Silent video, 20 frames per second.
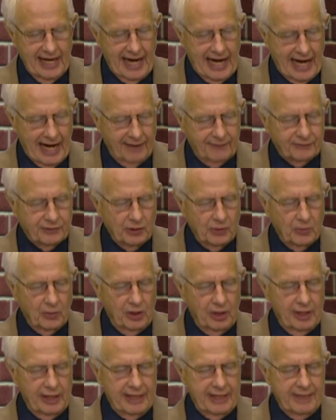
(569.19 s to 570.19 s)

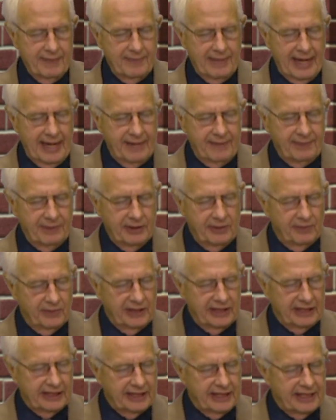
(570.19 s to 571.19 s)
"Afterward, he
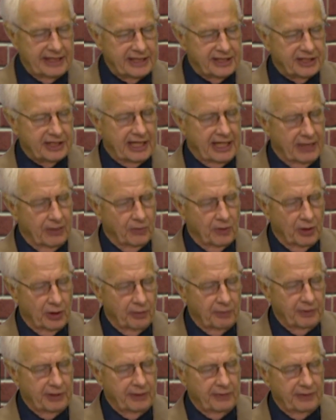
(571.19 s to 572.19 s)
will
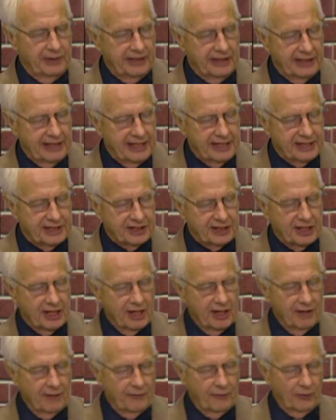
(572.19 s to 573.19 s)
be released
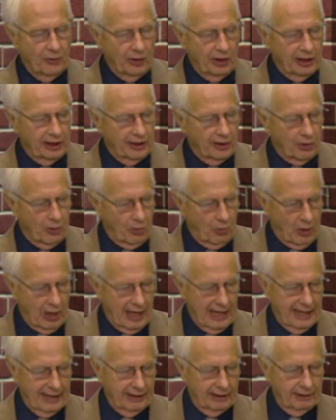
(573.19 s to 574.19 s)
for a little
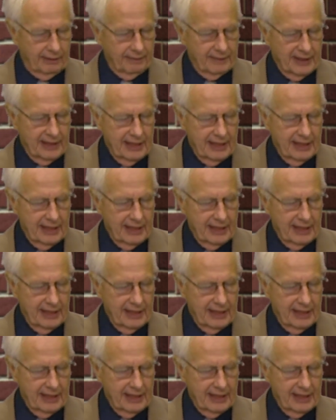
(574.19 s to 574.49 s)
while.